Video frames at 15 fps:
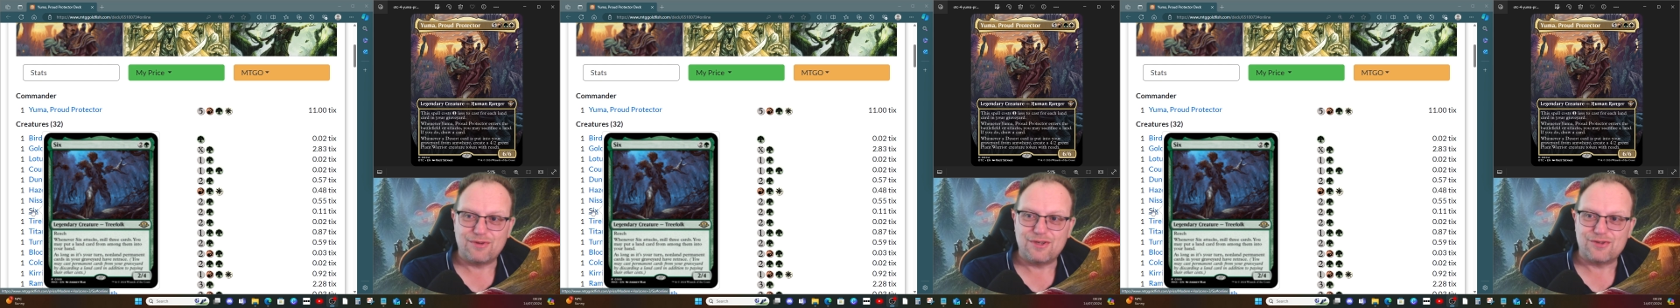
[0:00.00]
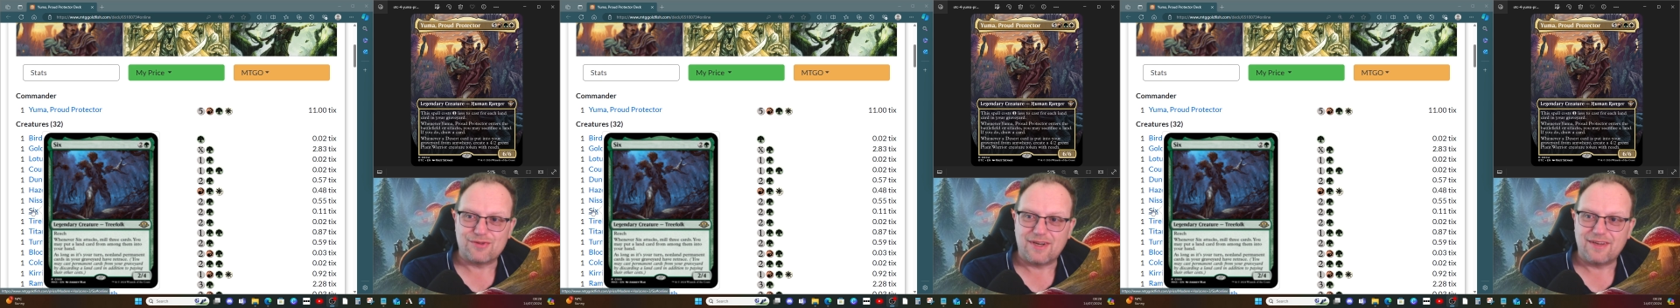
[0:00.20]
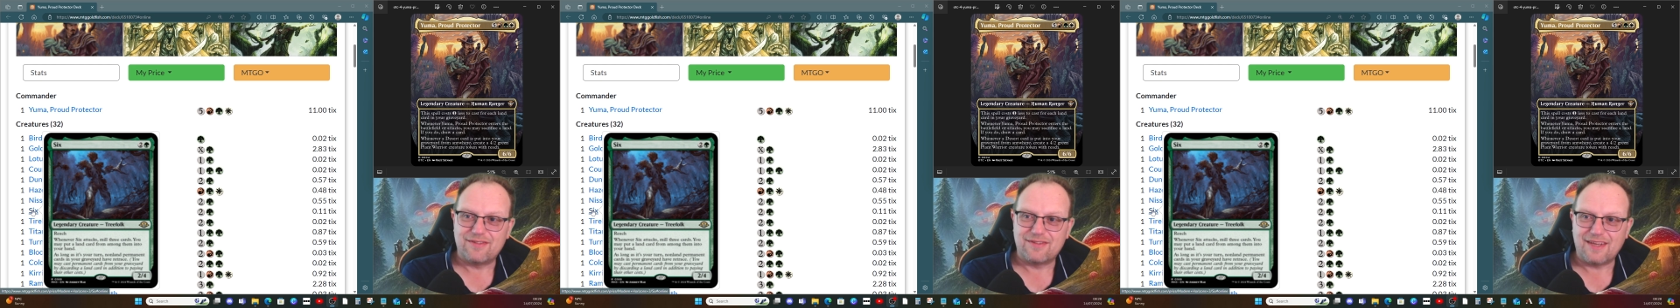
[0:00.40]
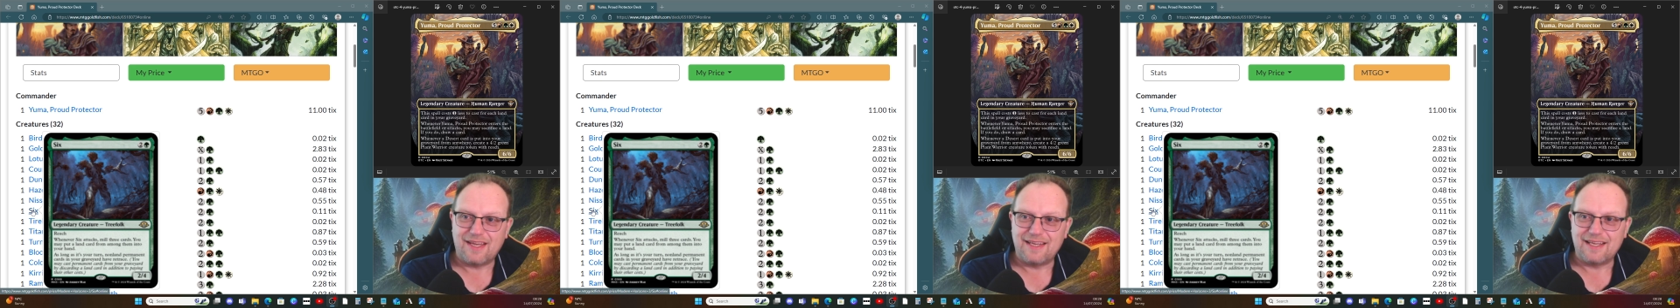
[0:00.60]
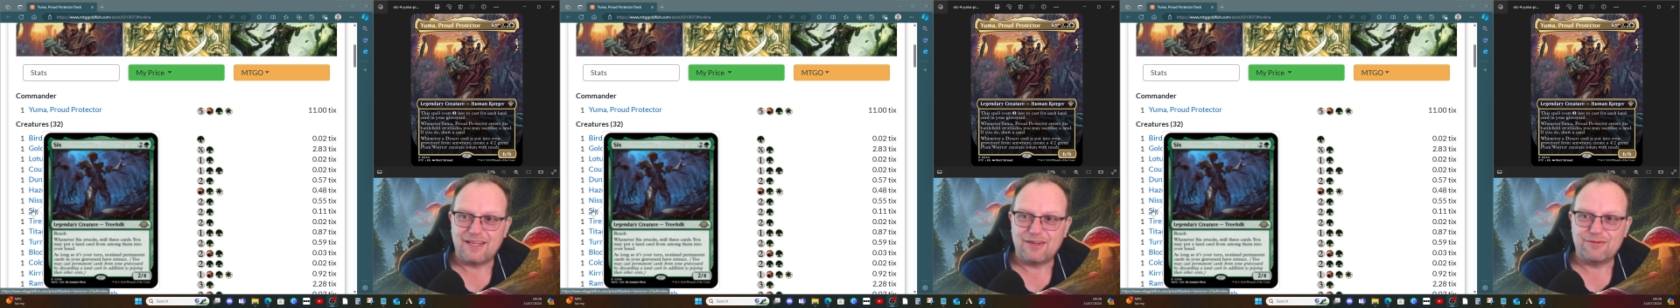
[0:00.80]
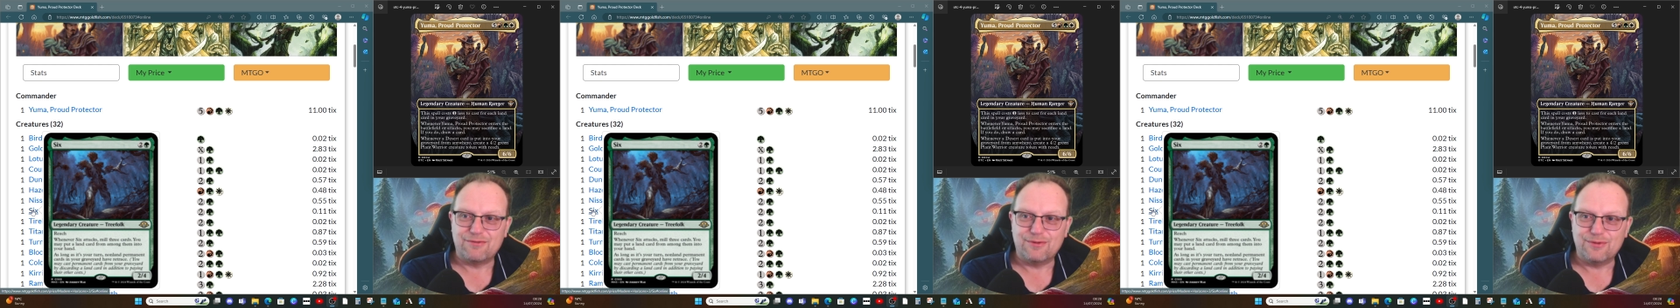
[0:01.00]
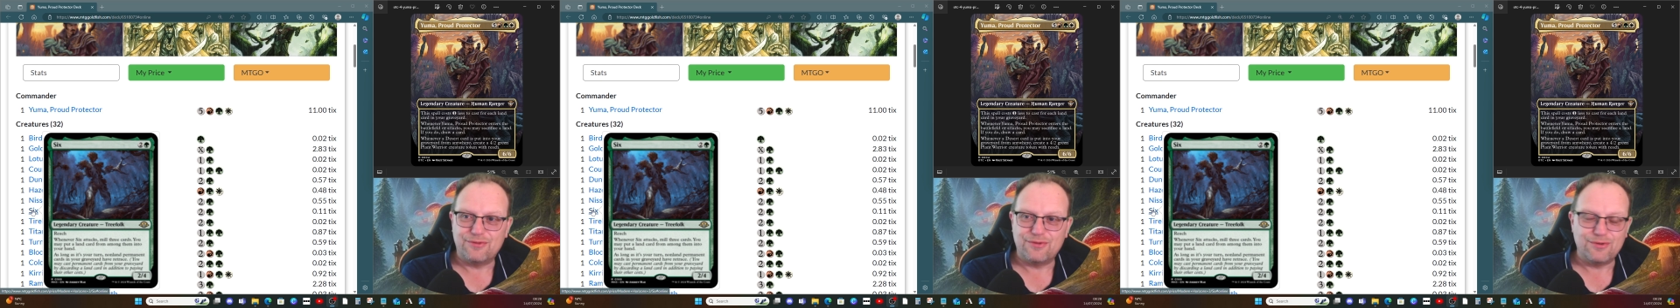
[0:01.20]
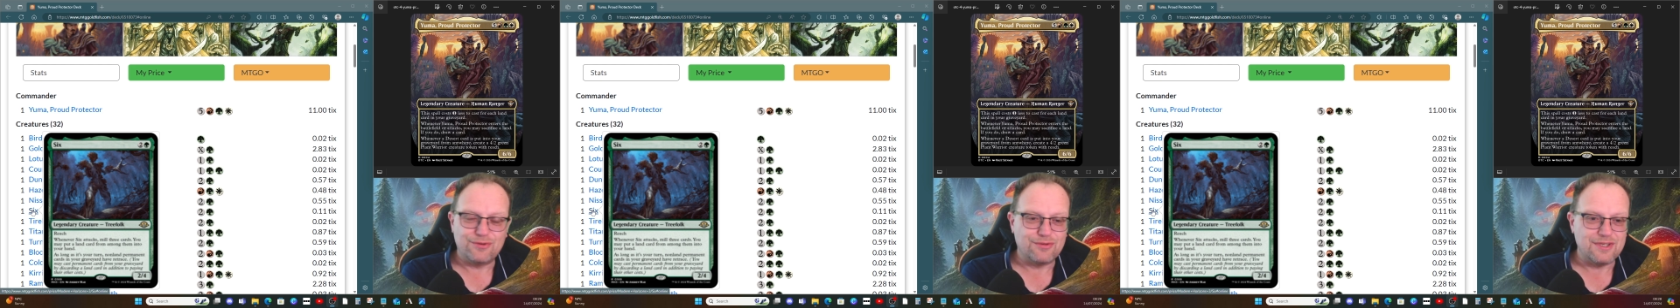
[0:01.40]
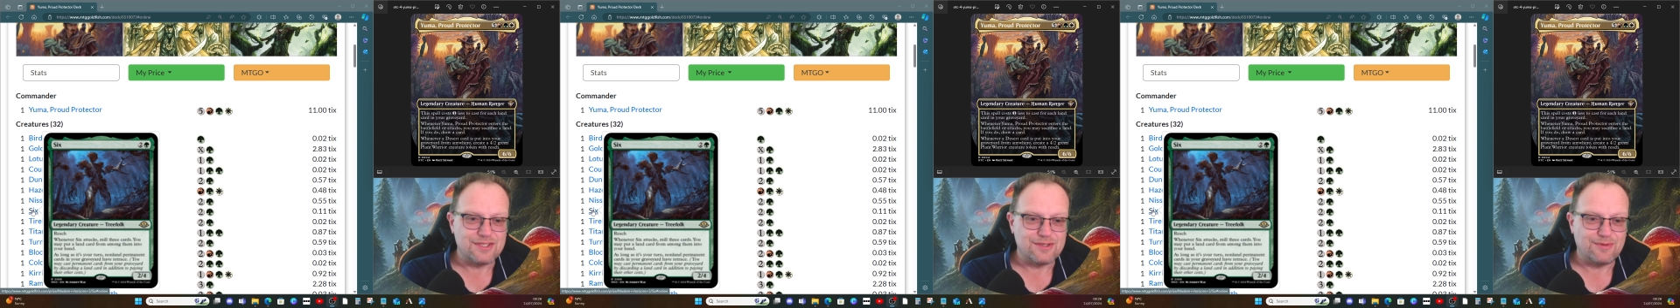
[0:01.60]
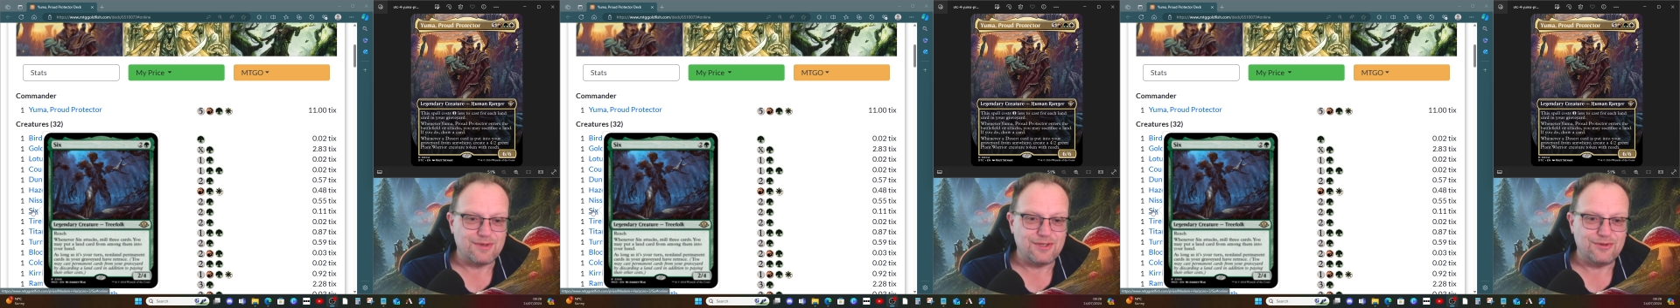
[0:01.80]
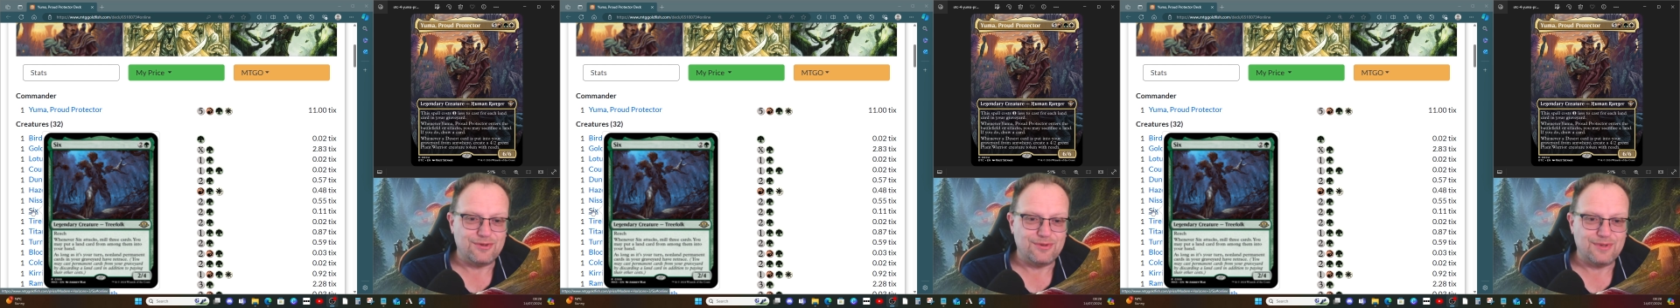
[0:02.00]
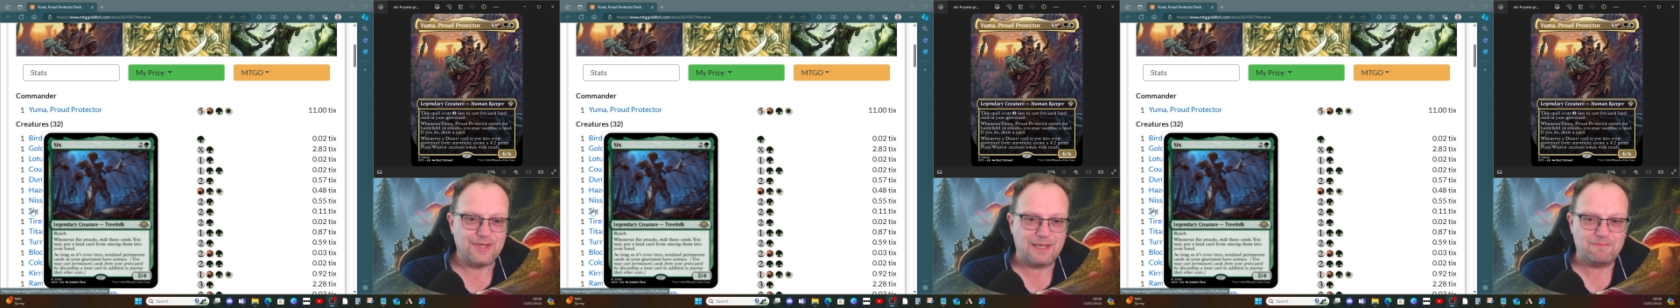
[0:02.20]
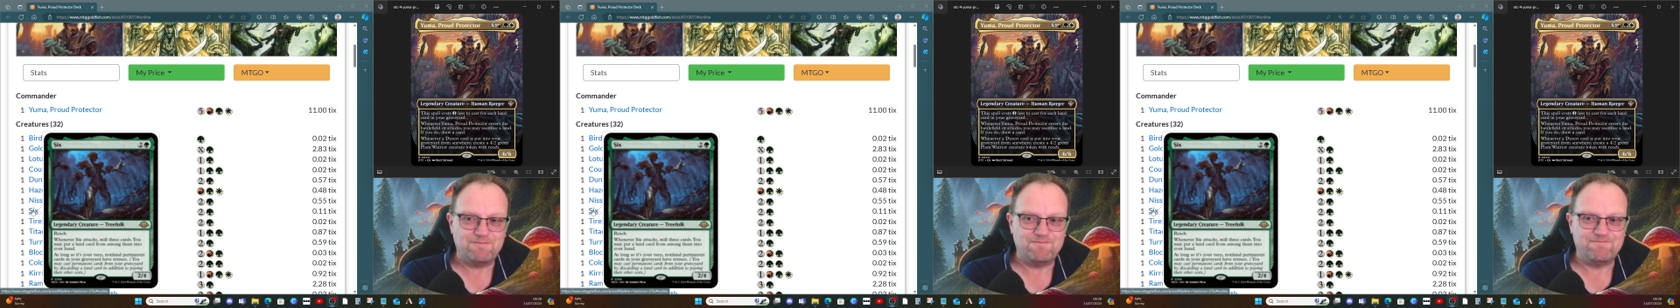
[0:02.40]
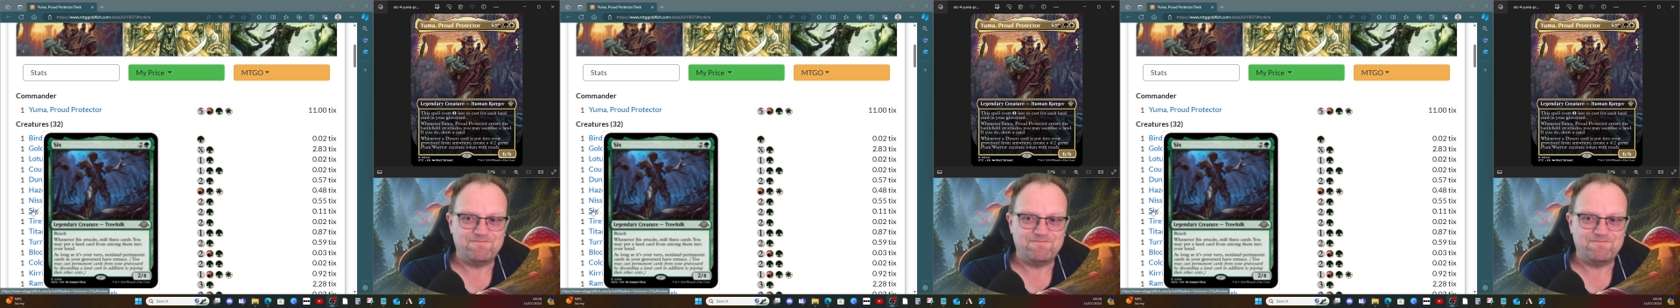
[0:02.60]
retrace and getting a 4-2 creature when you do that.